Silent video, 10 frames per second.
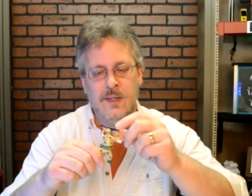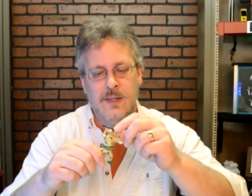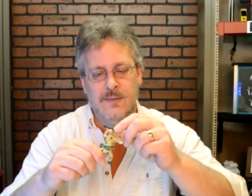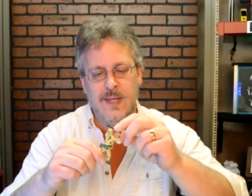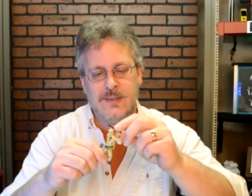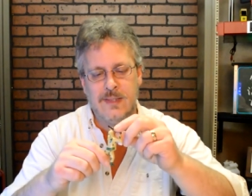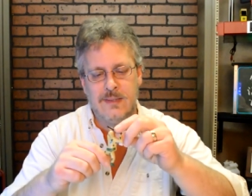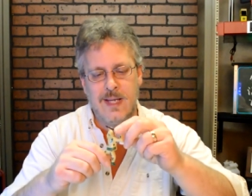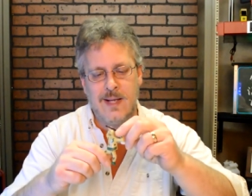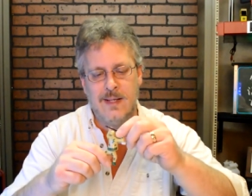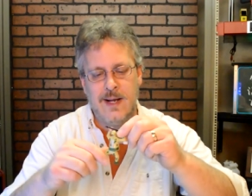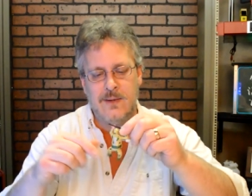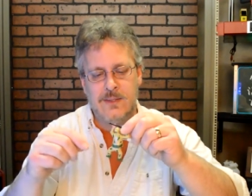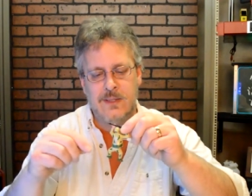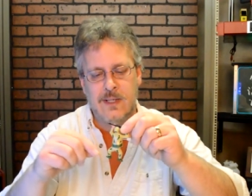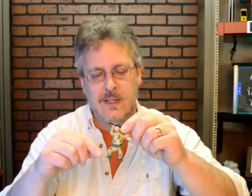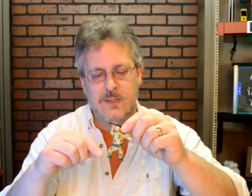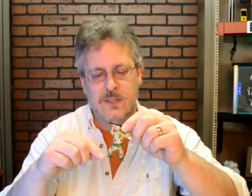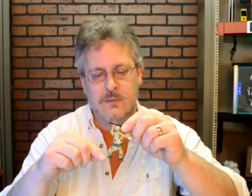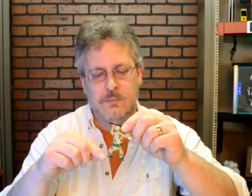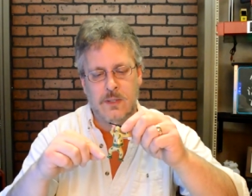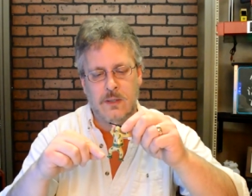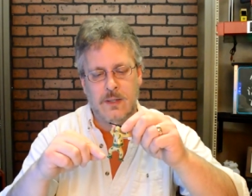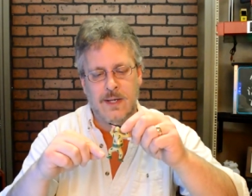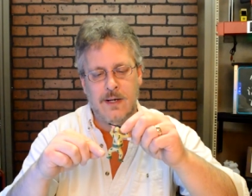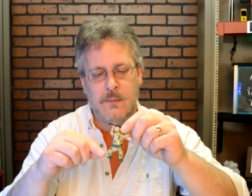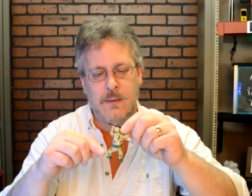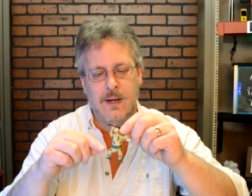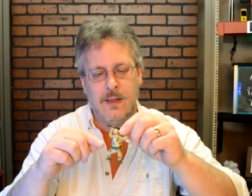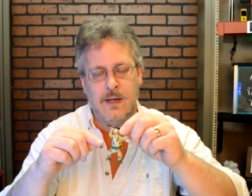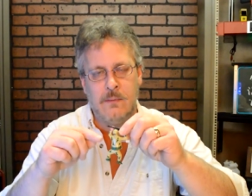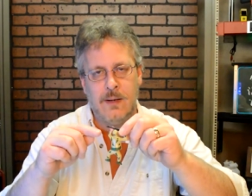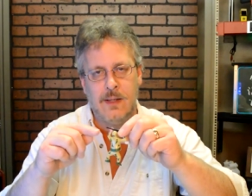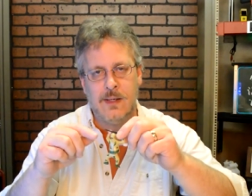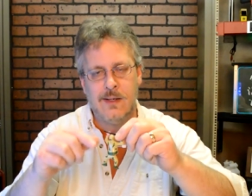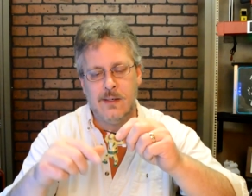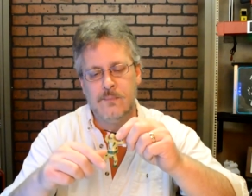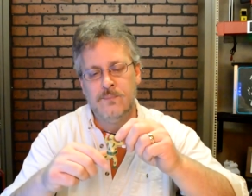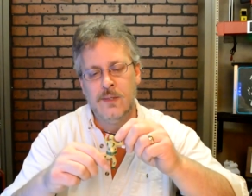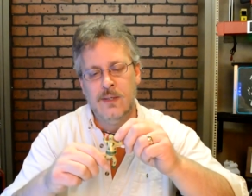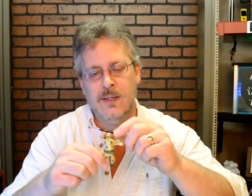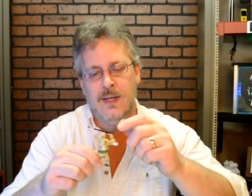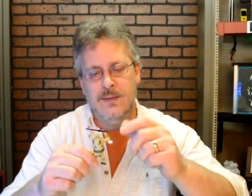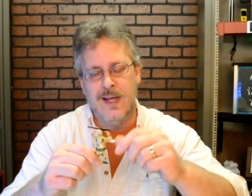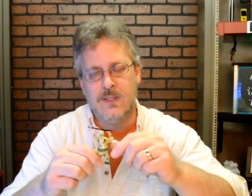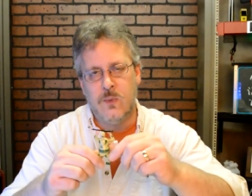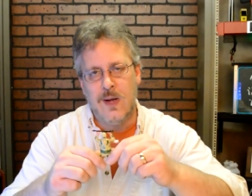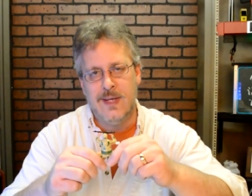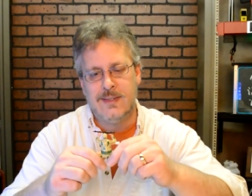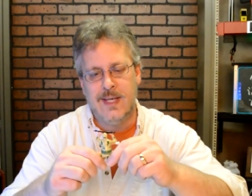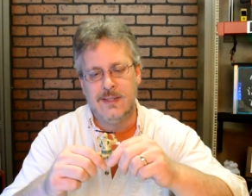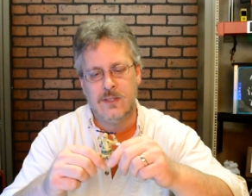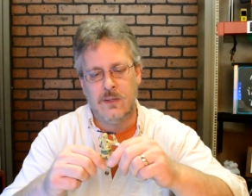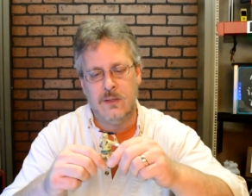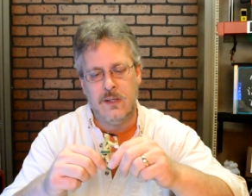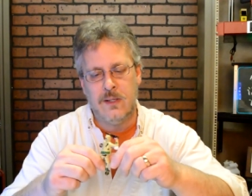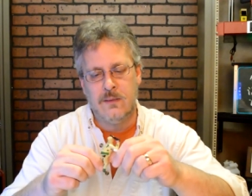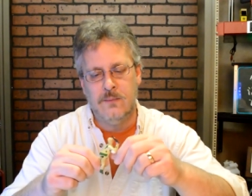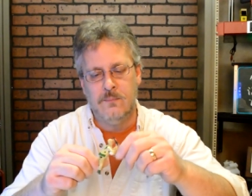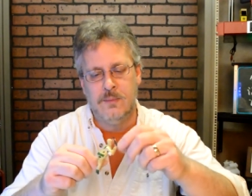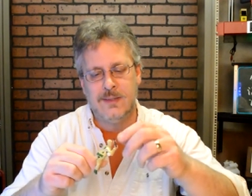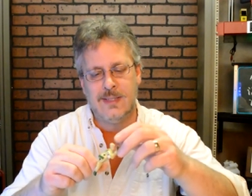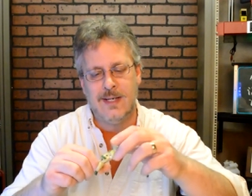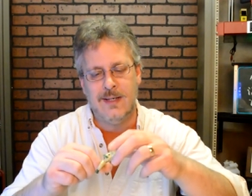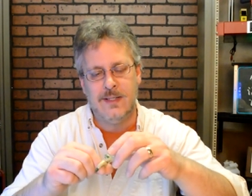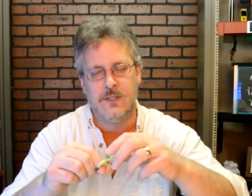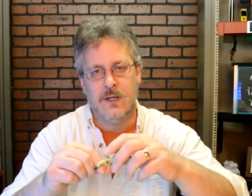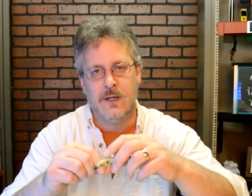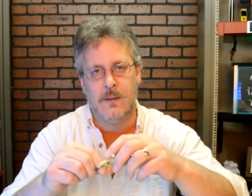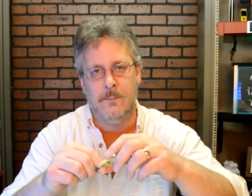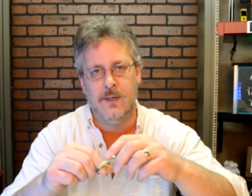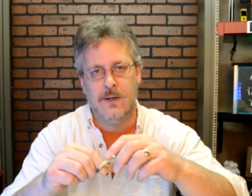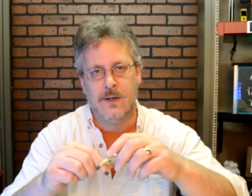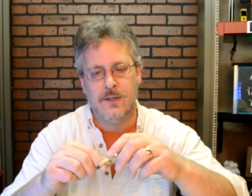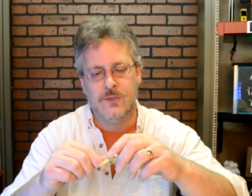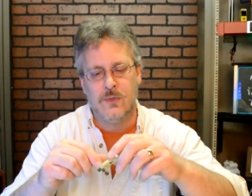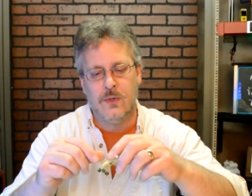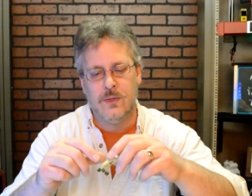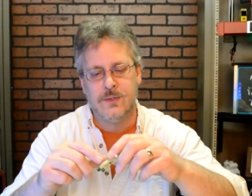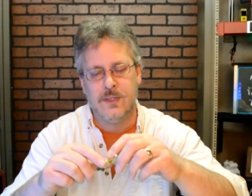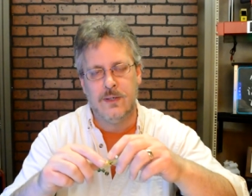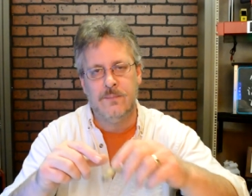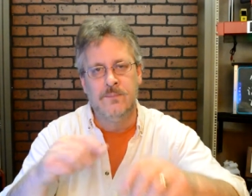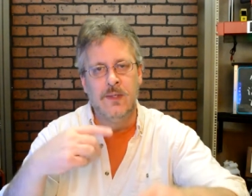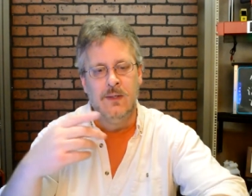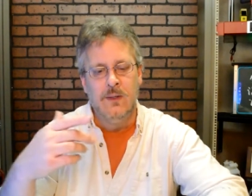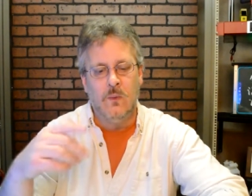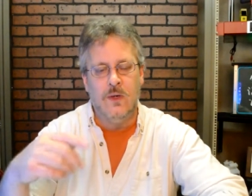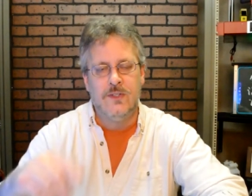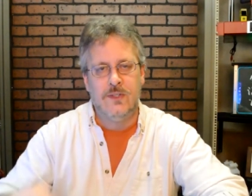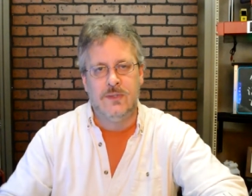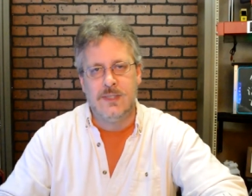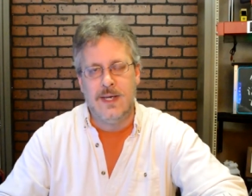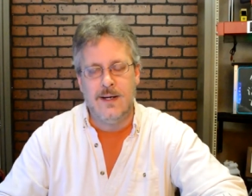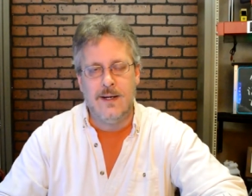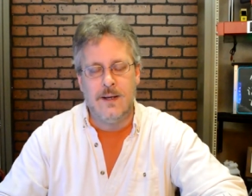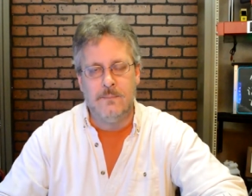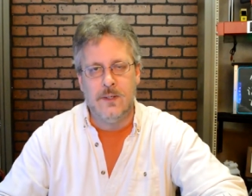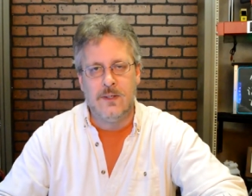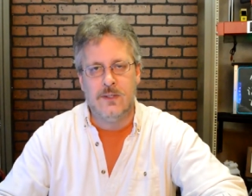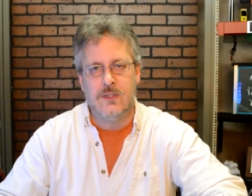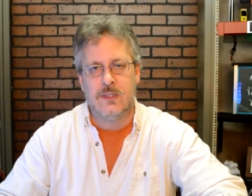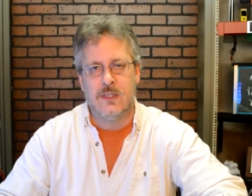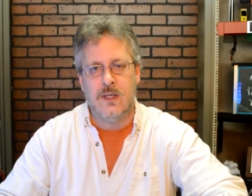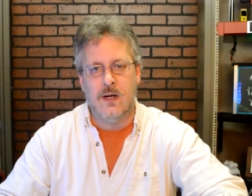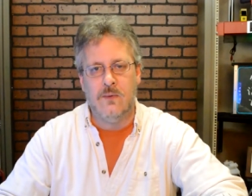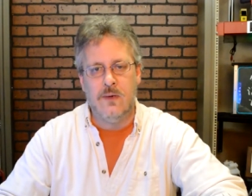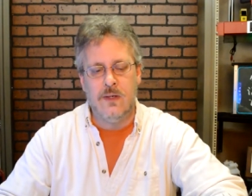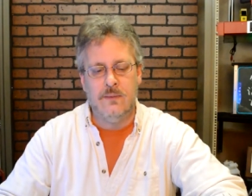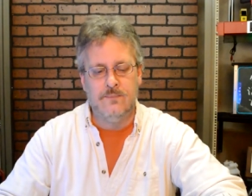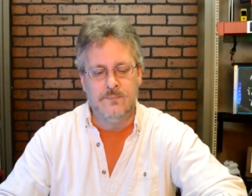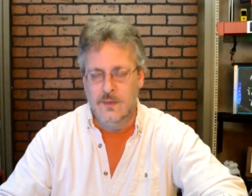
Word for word: And that's exactly how it's done. It's just built layer by layer by layer. And that's why it takes so long, but uh, it's all computer controlled. So once you set it up, you can just let it run.